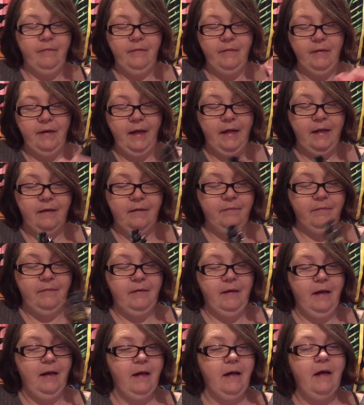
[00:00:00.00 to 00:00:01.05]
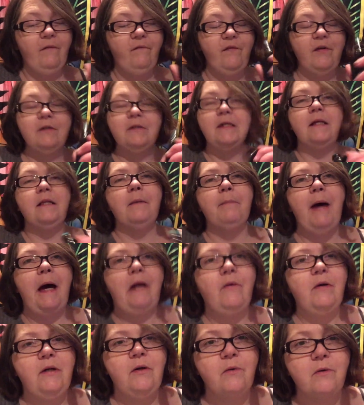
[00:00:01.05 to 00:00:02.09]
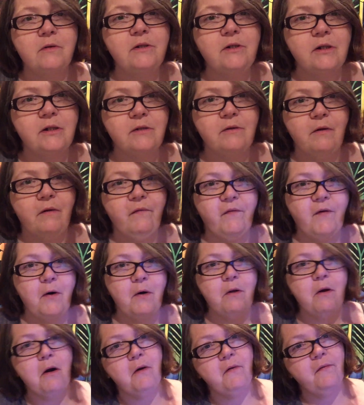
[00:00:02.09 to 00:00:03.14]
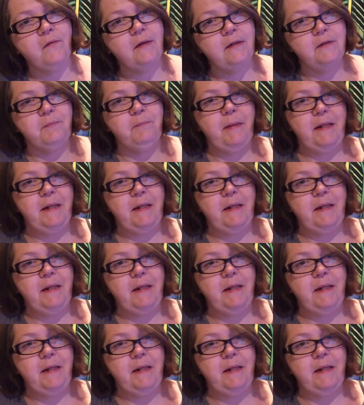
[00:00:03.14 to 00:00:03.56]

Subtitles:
like, it feels like the battery door is just gonna fall off, is